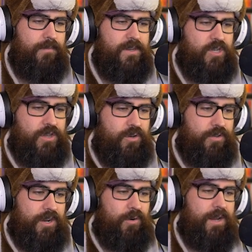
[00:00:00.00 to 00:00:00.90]
She threw
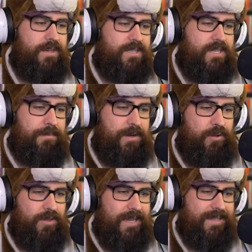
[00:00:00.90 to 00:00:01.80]
on the ground and stomped it
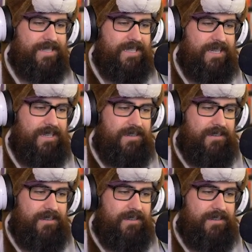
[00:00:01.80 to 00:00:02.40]
relentlessly.